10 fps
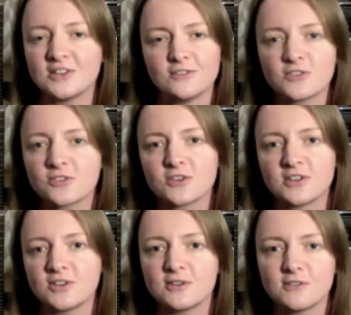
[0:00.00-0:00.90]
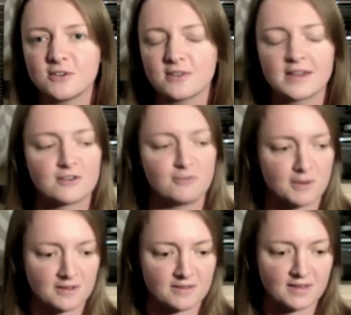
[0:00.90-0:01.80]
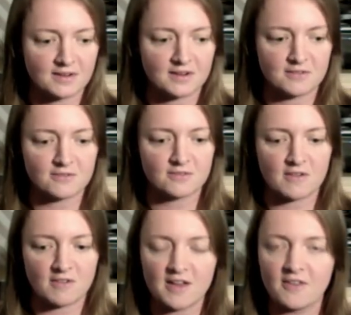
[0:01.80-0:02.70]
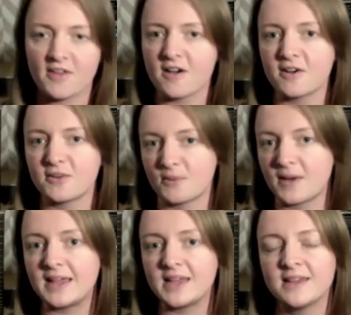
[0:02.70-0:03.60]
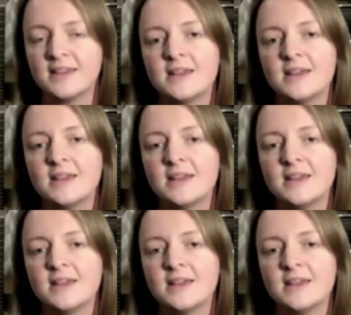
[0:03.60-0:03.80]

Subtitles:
You've just got to do it for yourself. But I think I've learned the hard way,